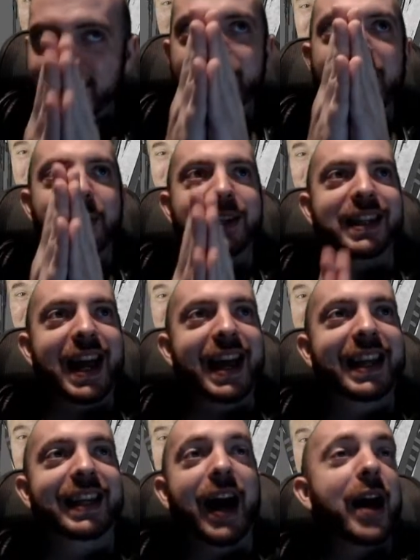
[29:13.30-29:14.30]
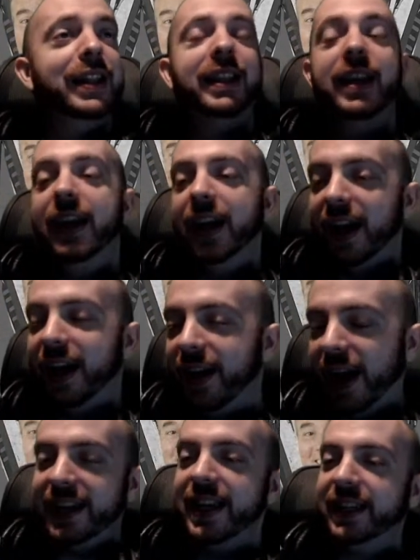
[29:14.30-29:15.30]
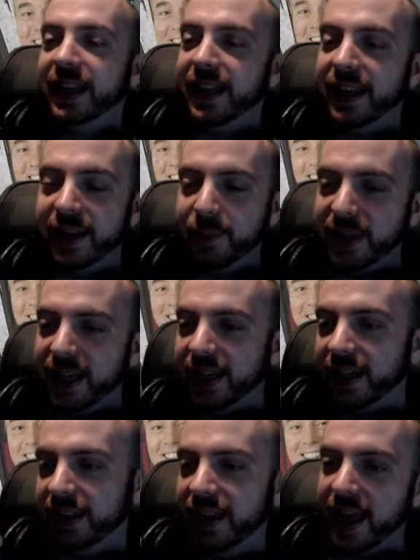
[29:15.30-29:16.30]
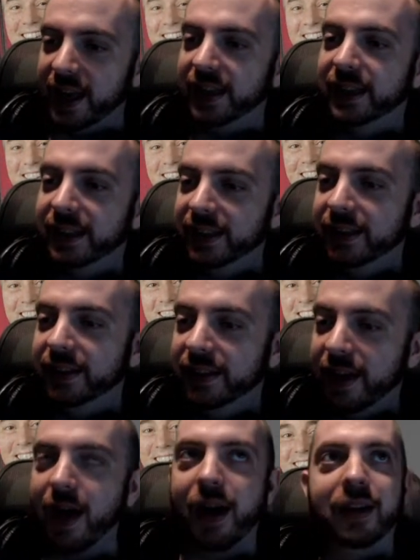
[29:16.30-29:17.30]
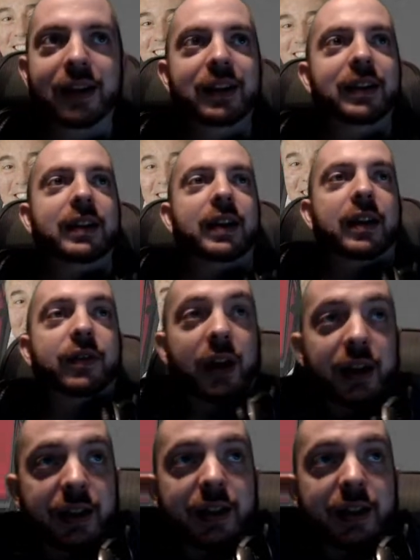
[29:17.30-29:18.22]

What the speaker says: Namaste. I need a particular thing. Huh. I've got...